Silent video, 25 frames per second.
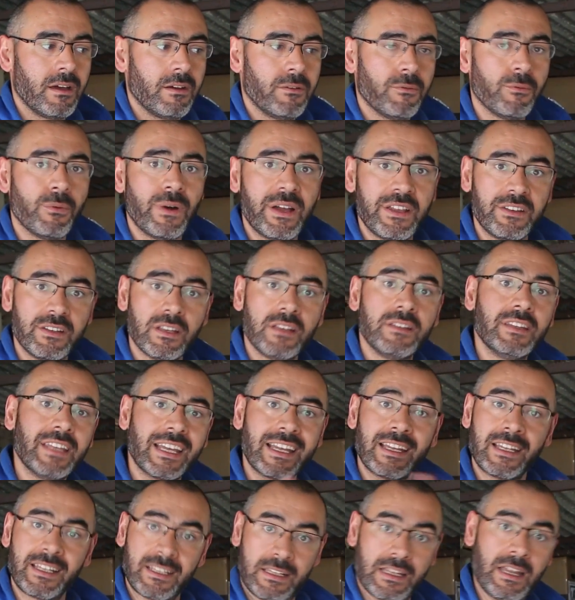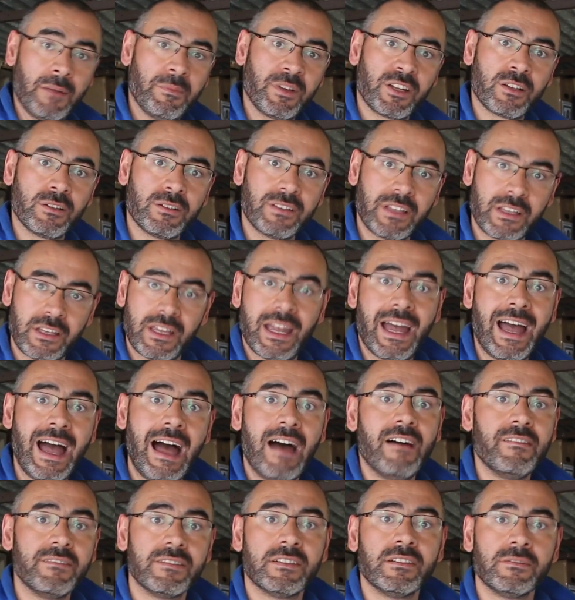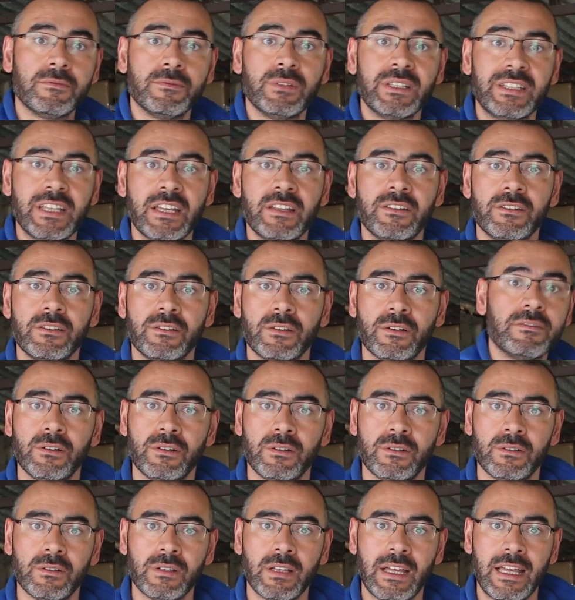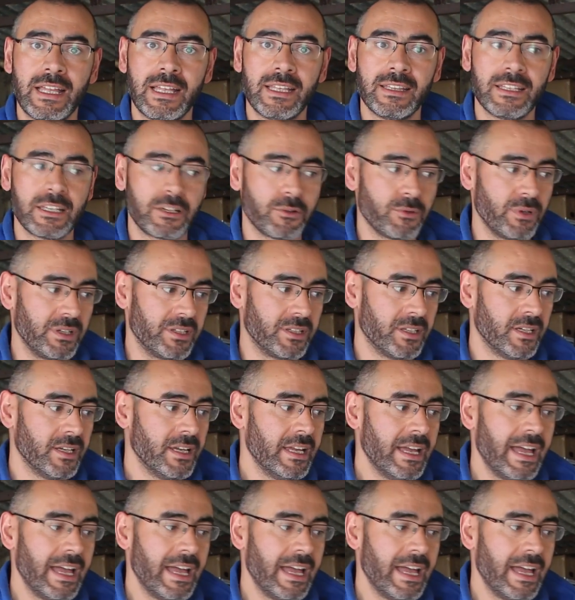with the chemical that you have within your liquid.